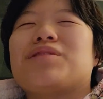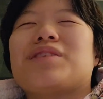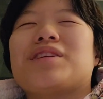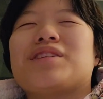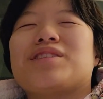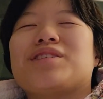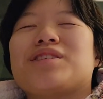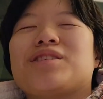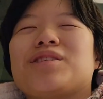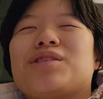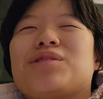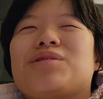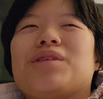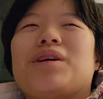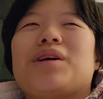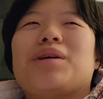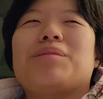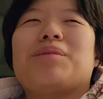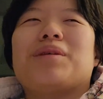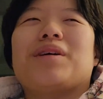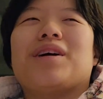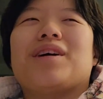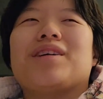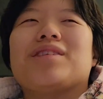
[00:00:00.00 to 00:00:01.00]
events to do
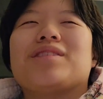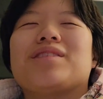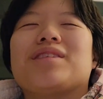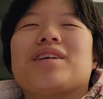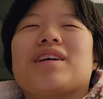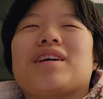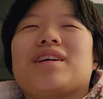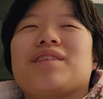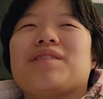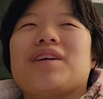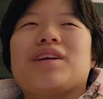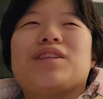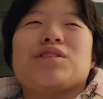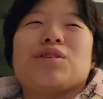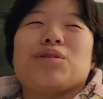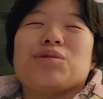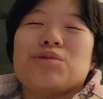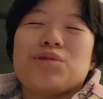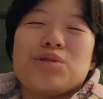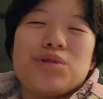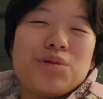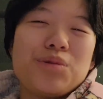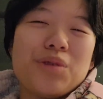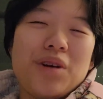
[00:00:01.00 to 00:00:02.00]
well, but also like if I
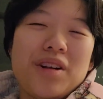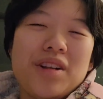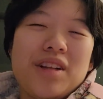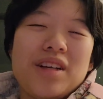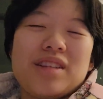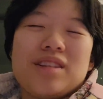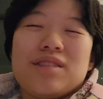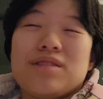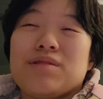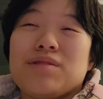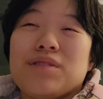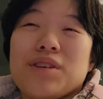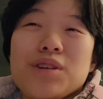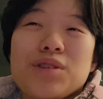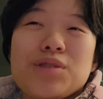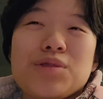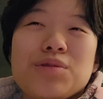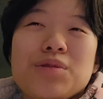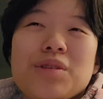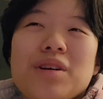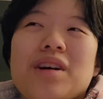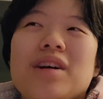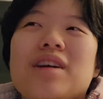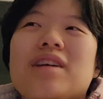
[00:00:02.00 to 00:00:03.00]
don't do well at the
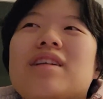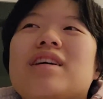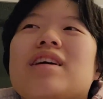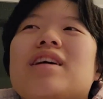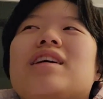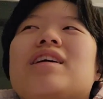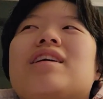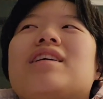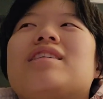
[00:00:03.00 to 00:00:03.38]
first one,